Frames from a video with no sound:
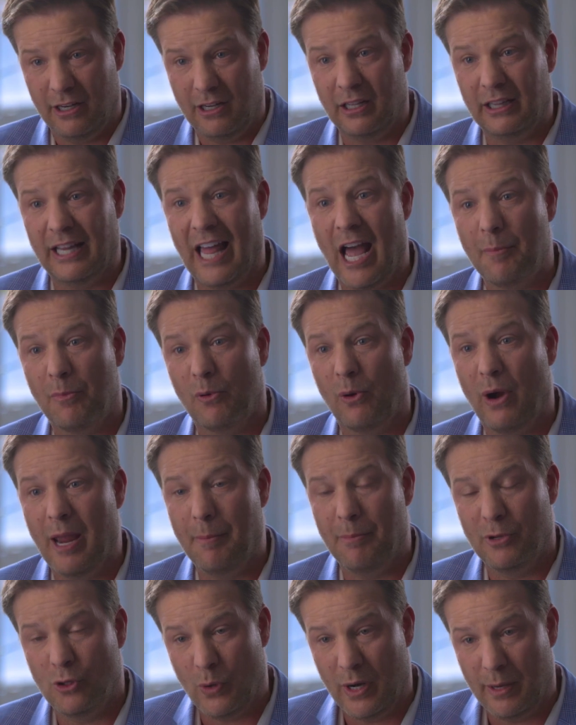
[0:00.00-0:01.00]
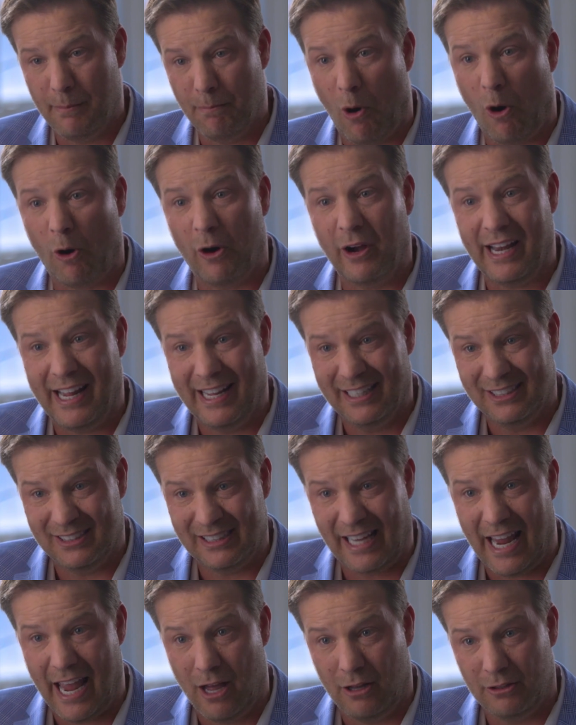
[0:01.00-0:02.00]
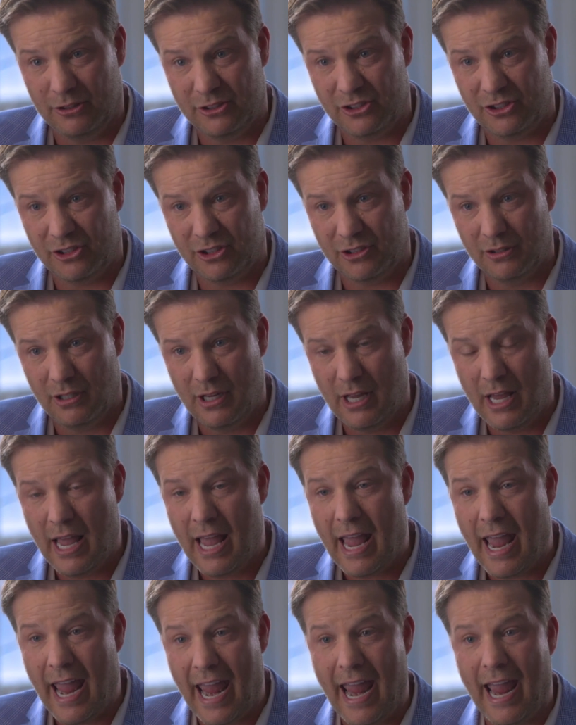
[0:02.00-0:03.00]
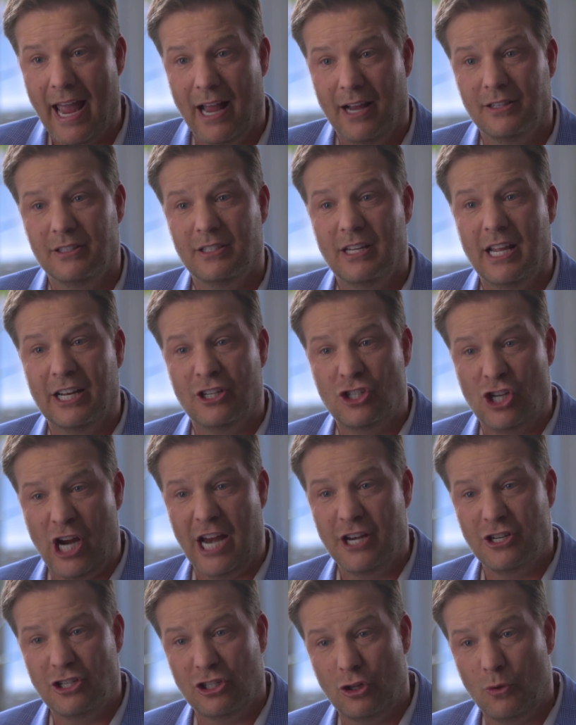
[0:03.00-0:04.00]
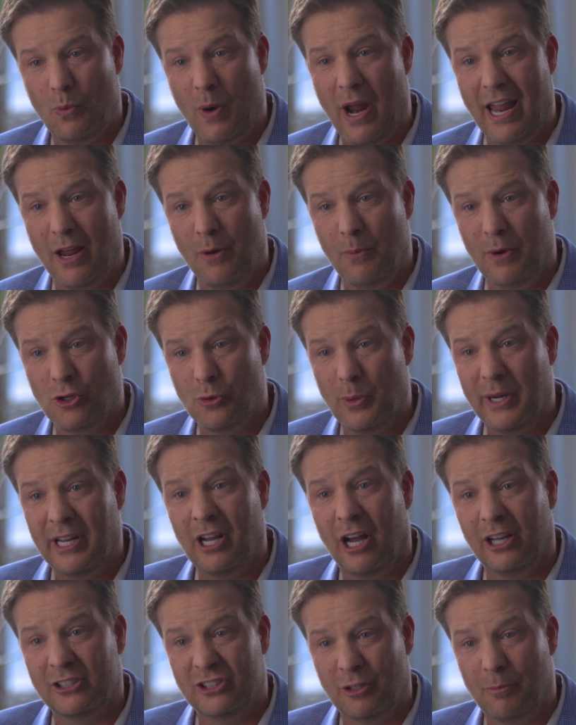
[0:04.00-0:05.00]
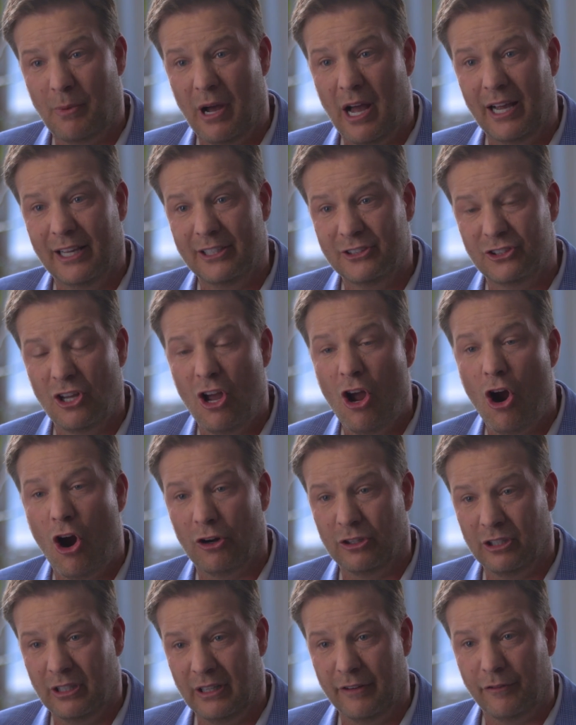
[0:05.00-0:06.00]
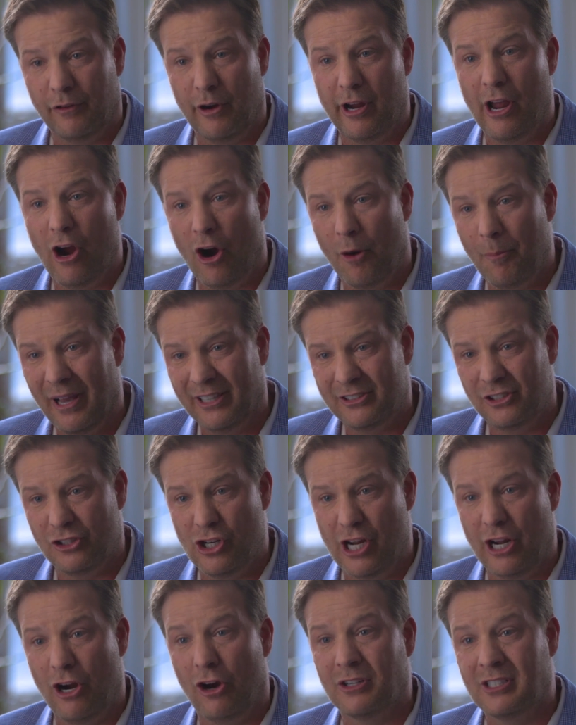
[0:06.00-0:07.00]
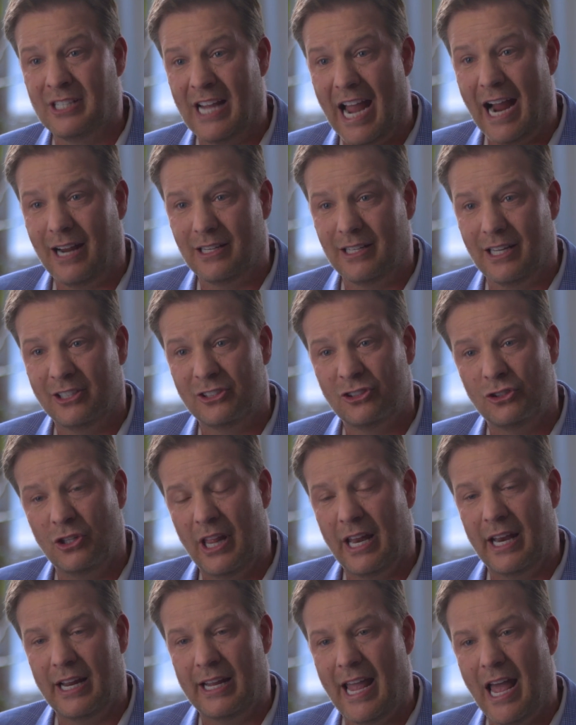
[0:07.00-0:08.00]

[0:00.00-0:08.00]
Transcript: and collaborate between marketing and sales, and it changes the way in which we customize our delivery, our messaging, our tactics to that